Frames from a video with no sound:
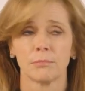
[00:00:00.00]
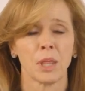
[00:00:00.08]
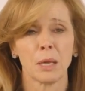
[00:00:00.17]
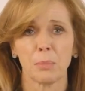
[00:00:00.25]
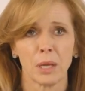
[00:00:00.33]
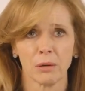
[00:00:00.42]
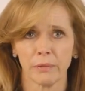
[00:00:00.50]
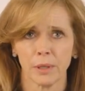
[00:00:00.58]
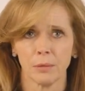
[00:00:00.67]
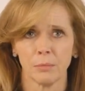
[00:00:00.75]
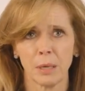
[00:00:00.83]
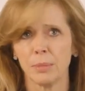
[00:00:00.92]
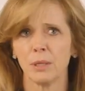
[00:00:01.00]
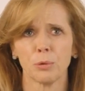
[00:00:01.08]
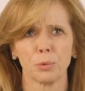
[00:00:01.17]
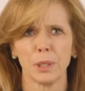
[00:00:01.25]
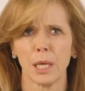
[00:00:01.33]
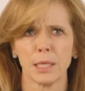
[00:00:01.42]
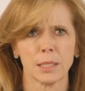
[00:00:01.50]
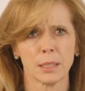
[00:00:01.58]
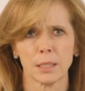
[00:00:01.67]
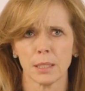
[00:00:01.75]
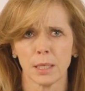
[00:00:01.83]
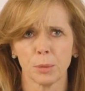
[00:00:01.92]
think better of it. Maybe he'll realize
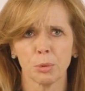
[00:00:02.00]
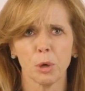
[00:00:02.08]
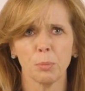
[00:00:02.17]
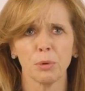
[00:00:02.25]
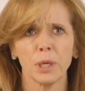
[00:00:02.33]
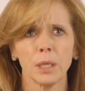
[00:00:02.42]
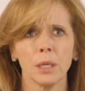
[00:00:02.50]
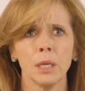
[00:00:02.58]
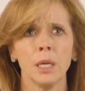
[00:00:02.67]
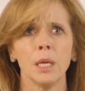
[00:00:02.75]
this is inappropriate